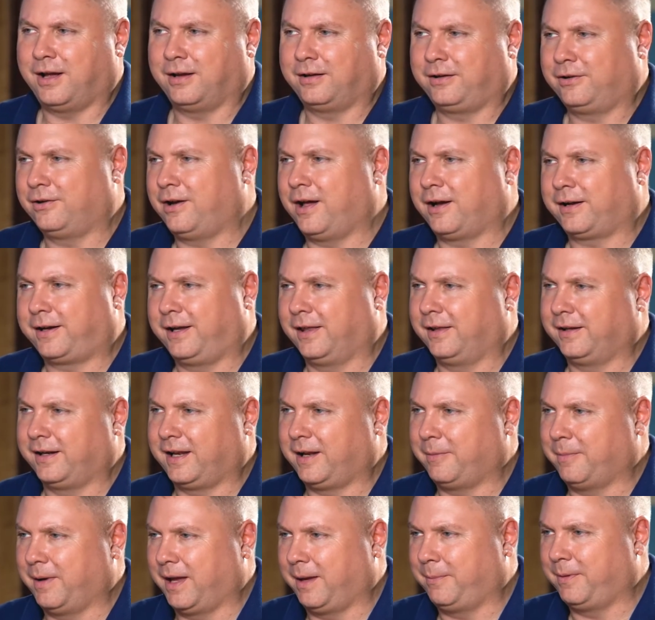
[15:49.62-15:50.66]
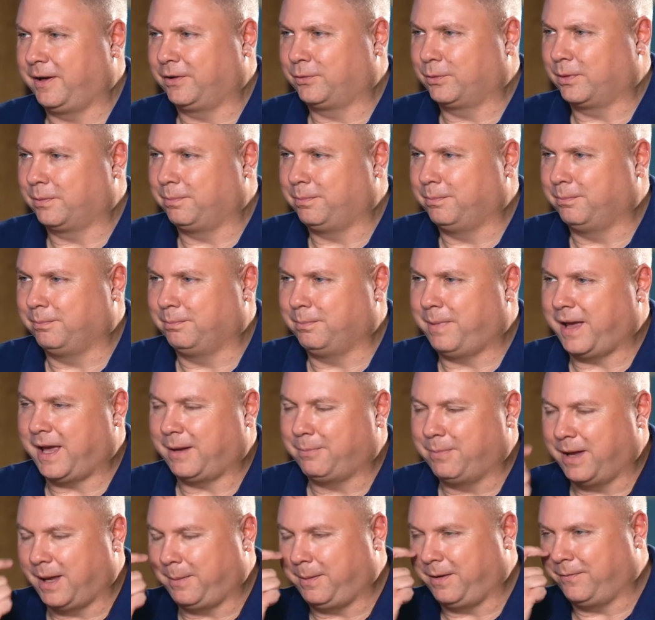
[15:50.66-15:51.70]
You're not killing any babies with bad
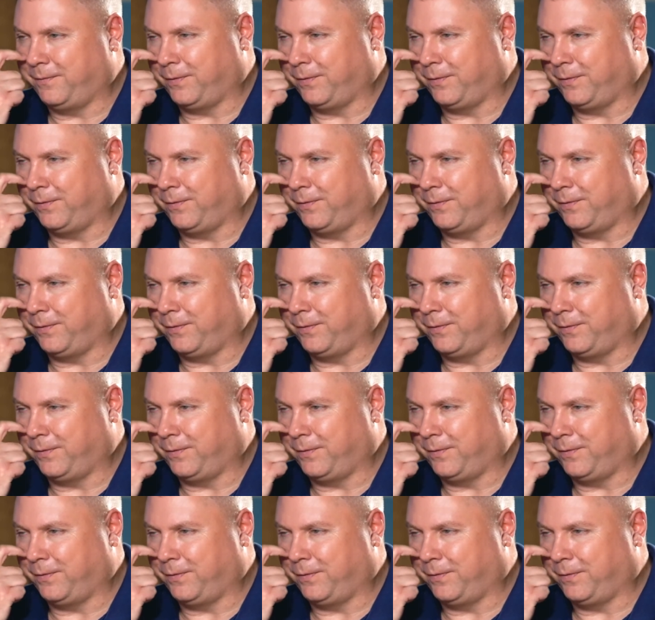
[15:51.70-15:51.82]
baby food.